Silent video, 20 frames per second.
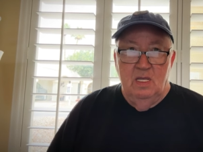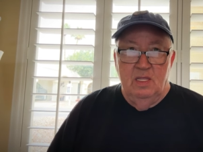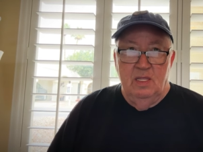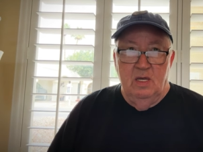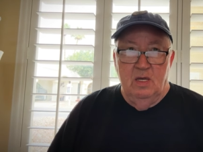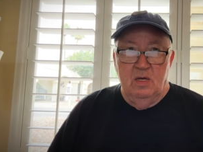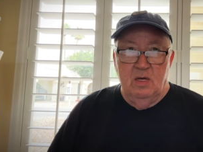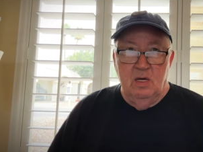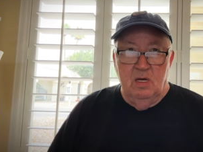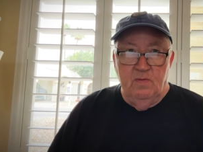
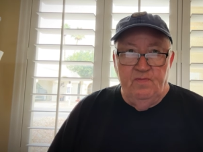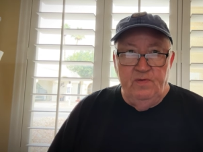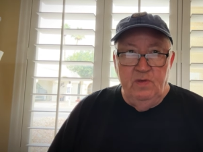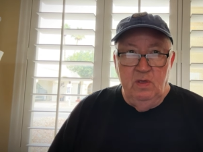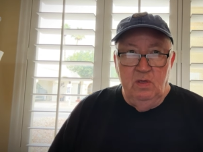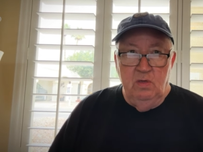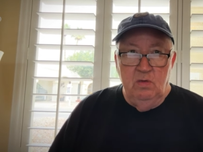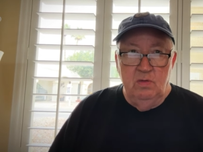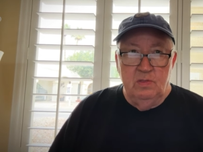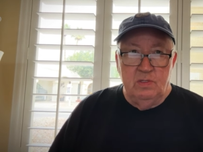The
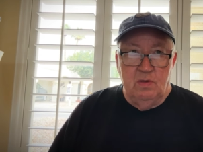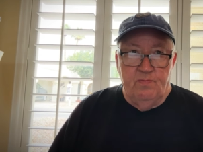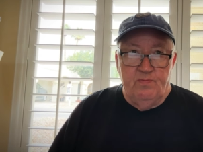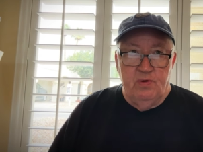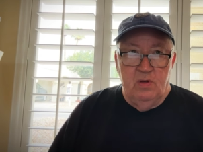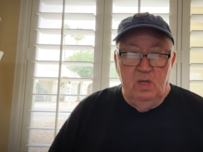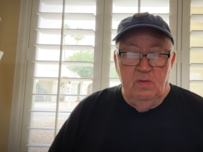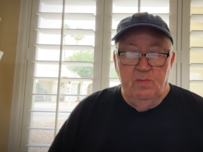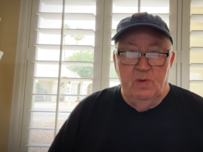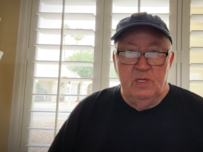curfews are
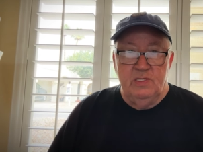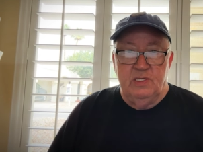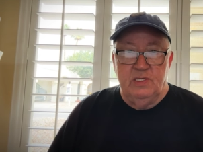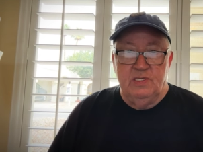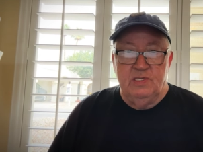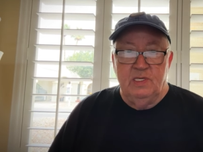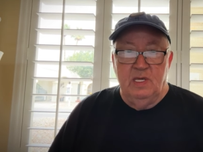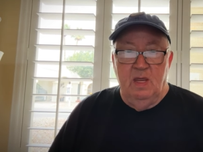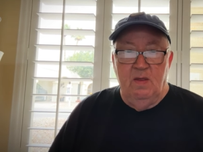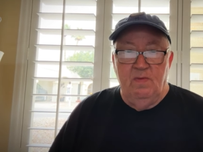pretty much the
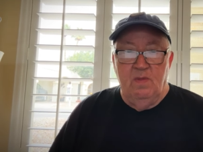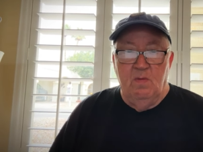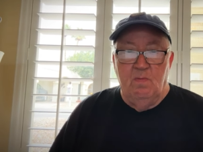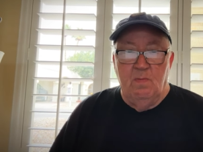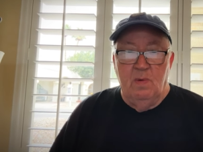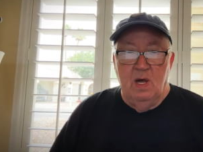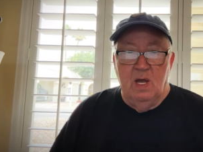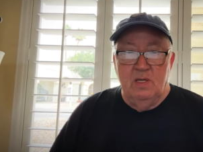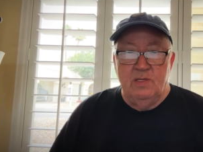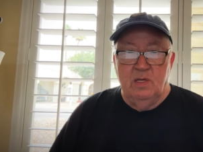same. The
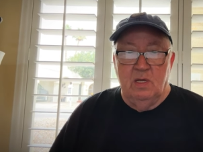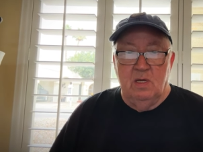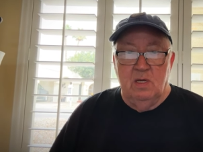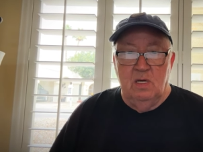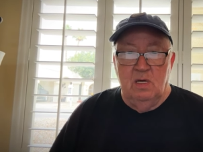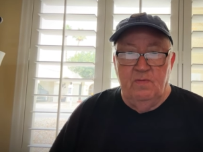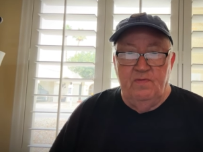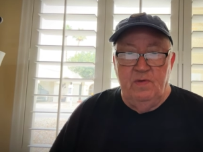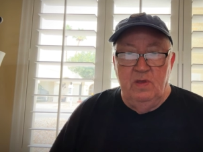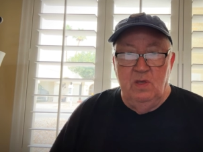Manta
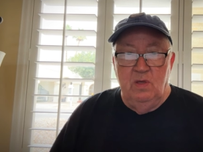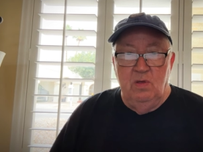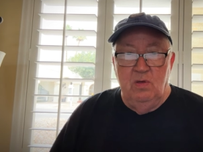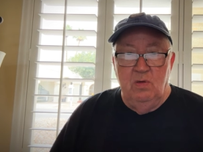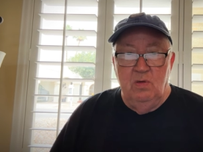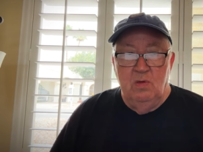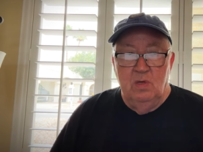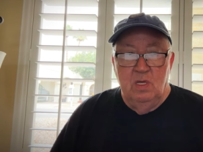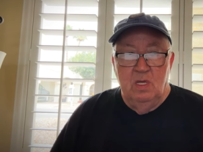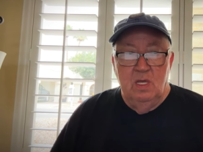
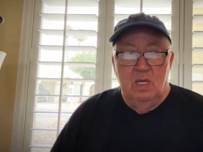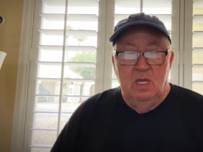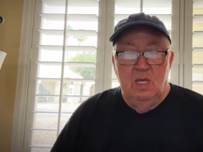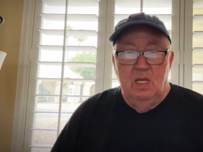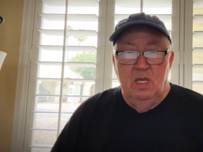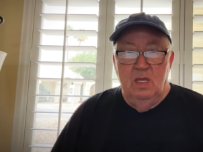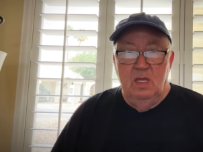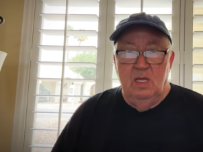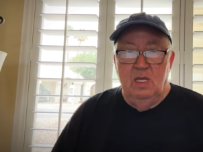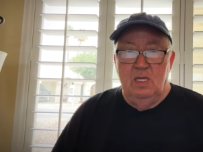curfew
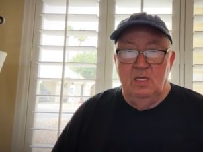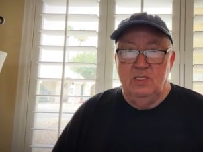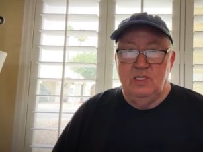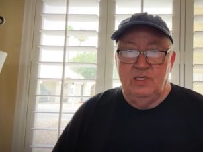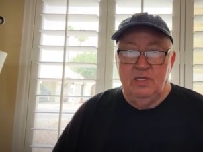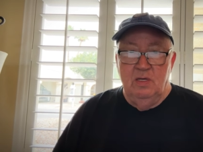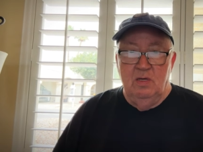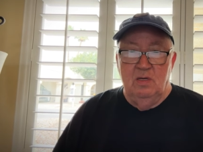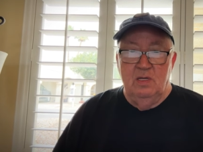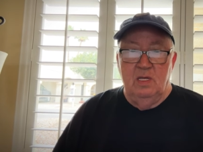is
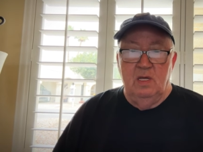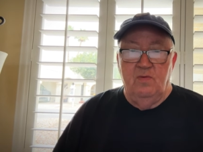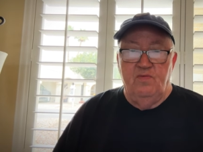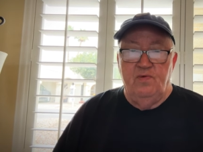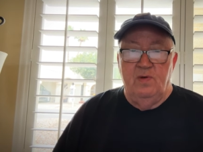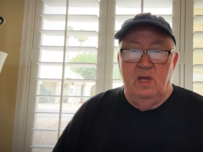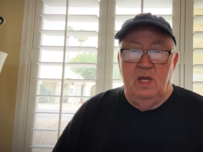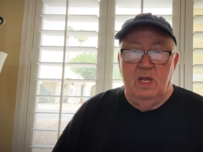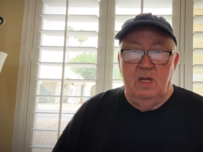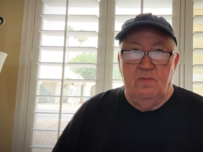still in
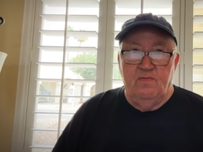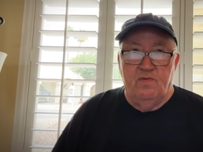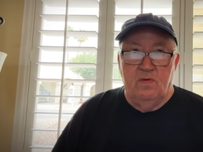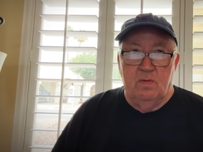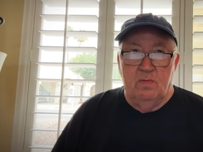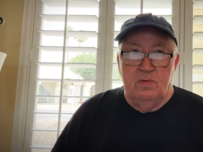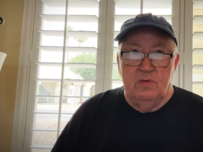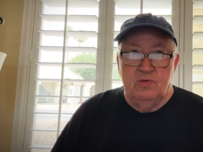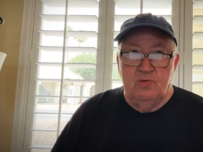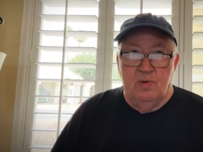effect
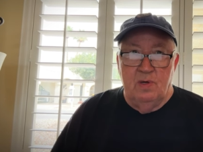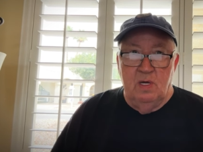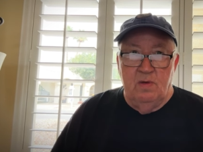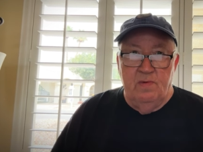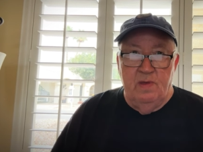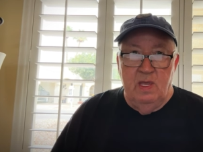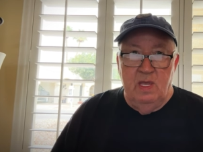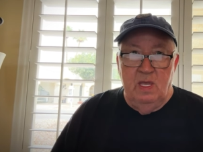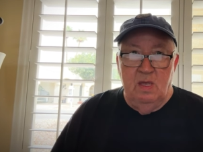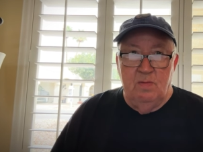from 12
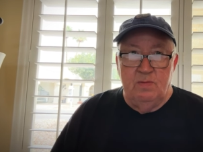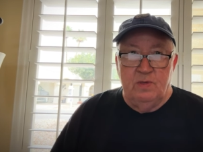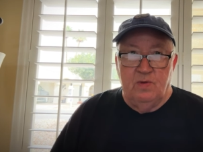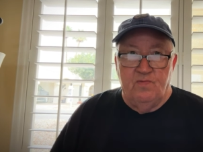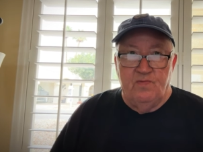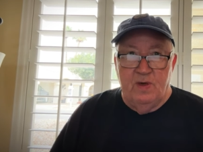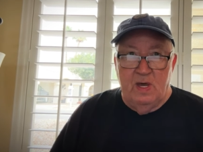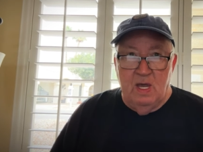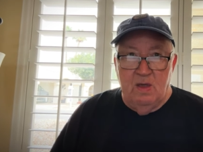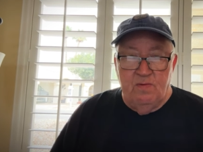a.m. to
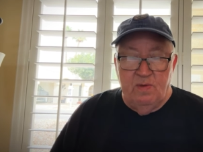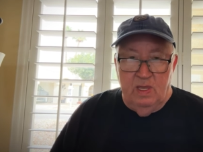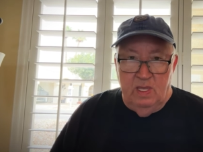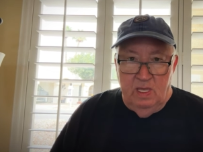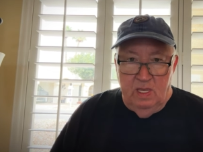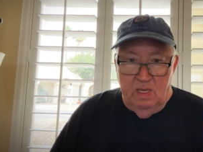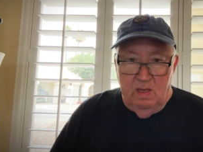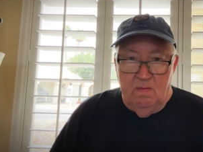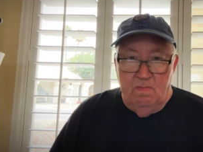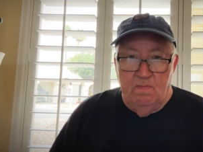5
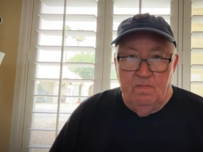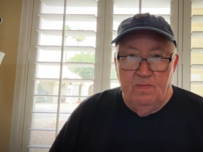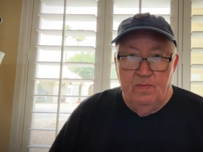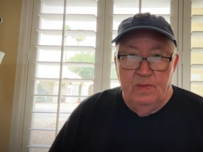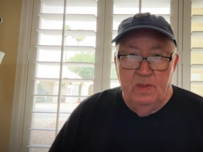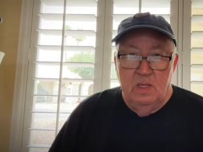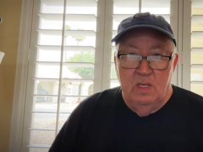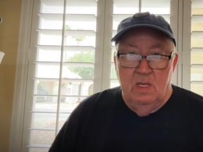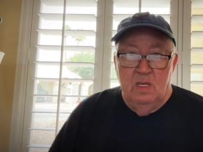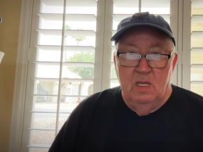a.m.,
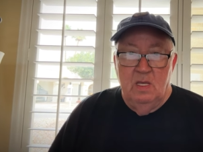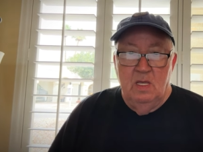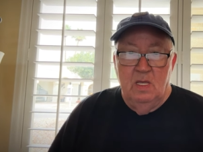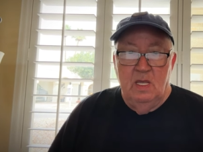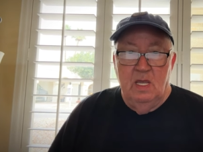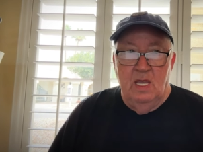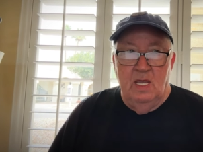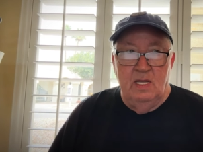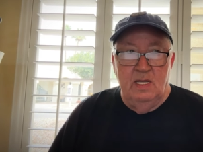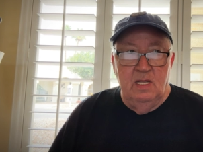
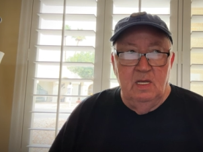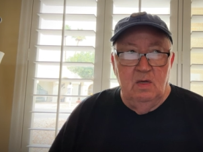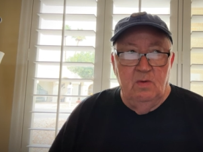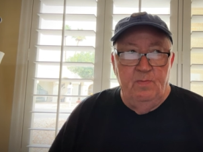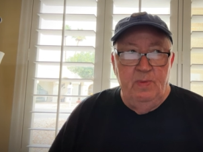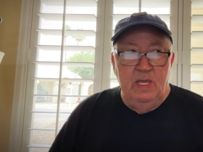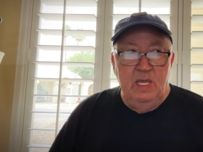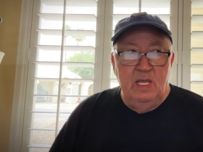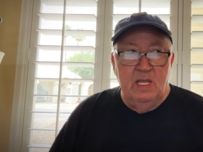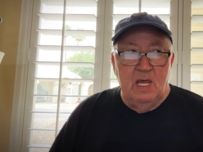and it'll
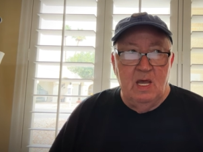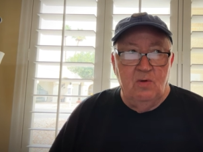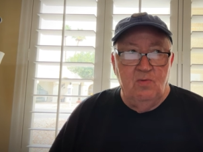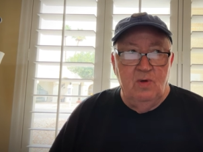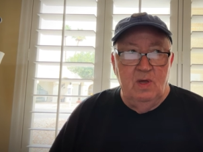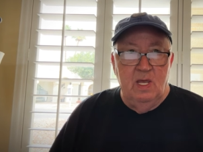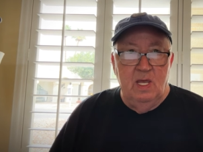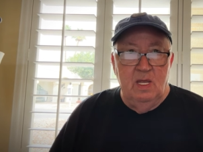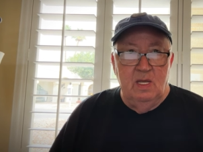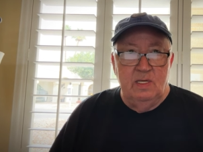be that
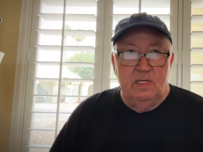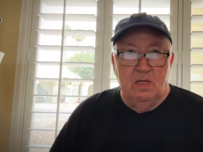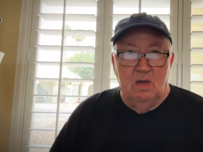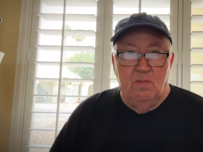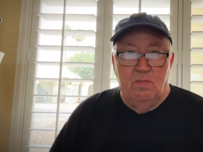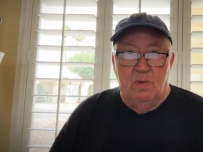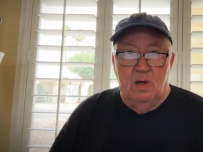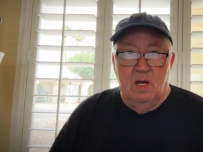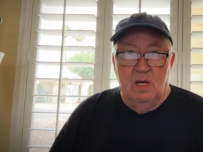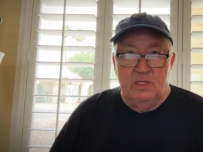way until
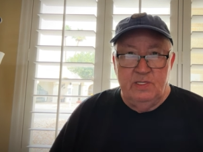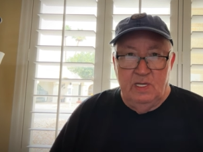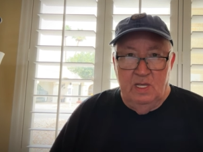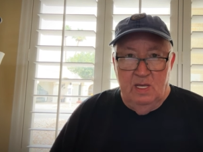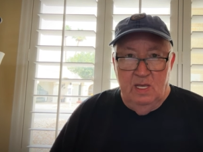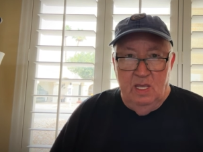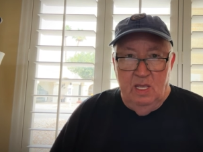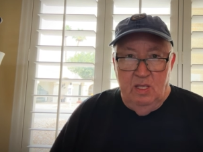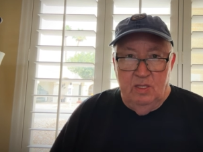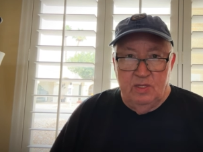March
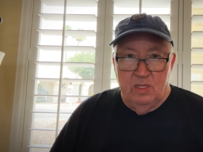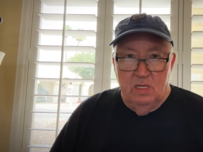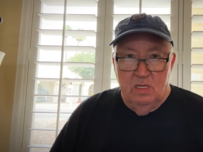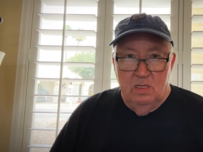8th.